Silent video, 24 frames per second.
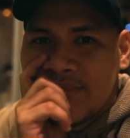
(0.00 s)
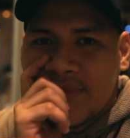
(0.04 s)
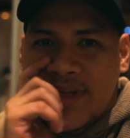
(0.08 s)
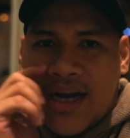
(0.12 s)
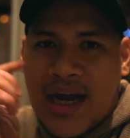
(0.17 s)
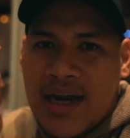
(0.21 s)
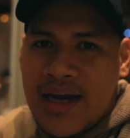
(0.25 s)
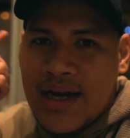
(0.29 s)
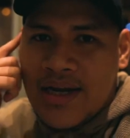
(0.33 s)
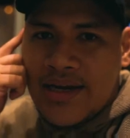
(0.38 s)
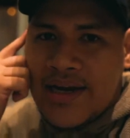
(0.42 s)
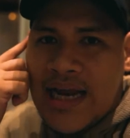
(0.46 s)

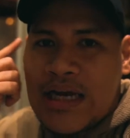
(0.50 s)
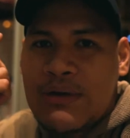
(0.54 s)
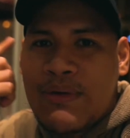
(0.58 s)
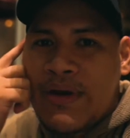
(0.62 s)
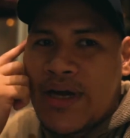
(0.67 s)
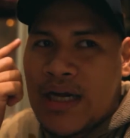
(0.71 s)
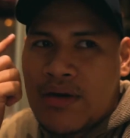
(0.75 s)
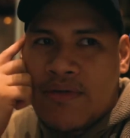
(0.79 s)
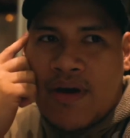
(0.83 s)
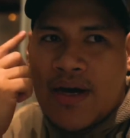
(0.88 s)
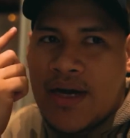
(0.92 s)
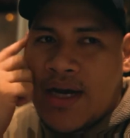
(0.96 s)
kinda dead right
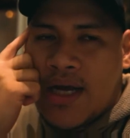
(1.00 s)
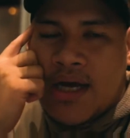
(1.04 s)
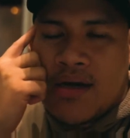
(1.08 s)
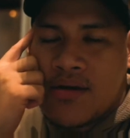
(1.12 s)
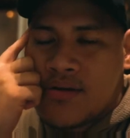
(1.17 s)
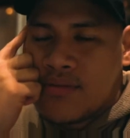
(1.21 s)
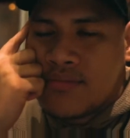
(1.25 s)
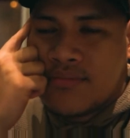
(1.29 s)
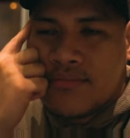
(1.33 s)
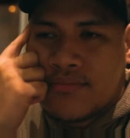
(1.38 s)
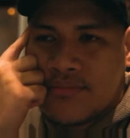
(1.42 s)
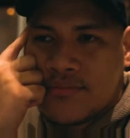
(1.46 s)
here right now.
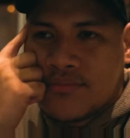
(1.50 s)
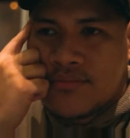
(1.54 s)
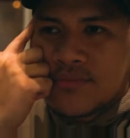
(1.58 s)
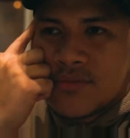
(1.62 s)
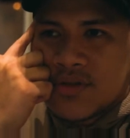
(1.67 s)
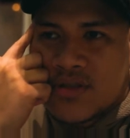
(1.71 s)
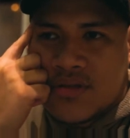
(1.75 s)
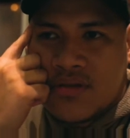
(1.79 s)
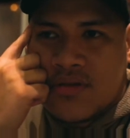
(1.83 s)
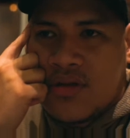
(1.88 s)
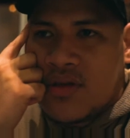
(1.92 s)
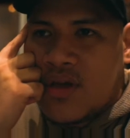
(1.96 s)

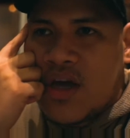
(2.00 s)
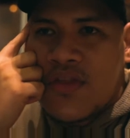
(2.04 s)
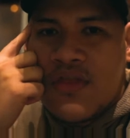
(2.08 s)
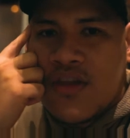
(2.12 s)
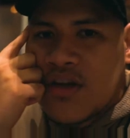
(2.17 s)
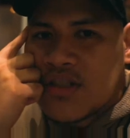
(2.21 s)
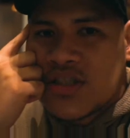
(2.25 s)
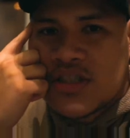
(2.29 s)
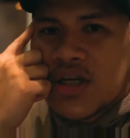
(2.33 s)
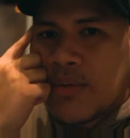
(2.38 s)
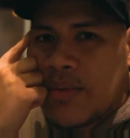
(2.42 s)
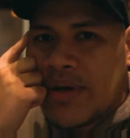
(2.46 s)

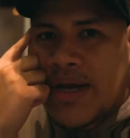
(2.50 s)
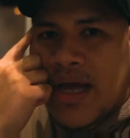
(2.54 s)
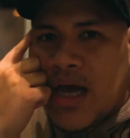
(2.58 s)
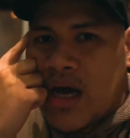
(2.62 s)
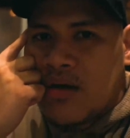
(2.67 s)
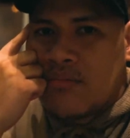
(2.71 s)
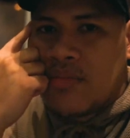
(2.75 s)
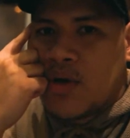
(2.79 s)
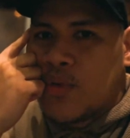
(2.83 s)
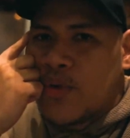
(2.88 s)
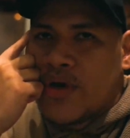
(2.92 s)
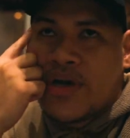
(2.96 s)
Nothing's coming out,
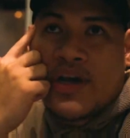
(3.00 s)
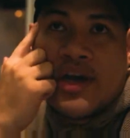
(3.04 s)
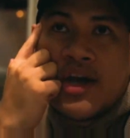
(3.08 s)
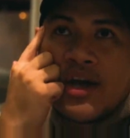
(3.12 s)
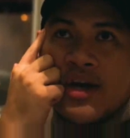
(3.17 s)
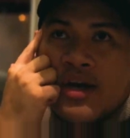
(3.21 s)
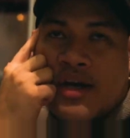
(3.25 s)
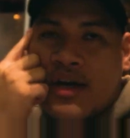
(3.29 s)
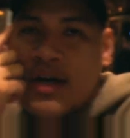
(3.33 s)
but we're here.